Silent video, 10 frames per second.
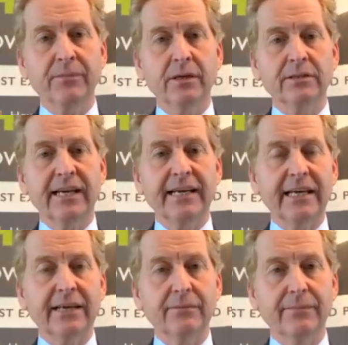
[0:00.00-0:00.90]
take down
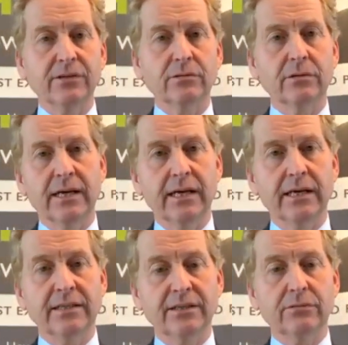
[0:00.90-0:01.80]
the middle
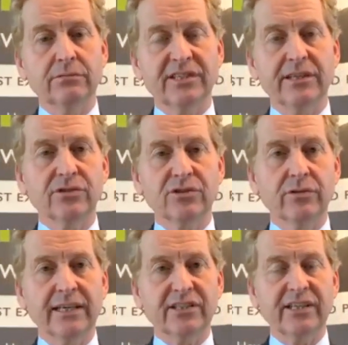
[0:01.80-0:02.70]
little single-story
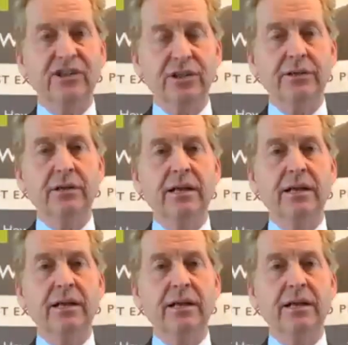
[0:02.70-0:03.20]
extension,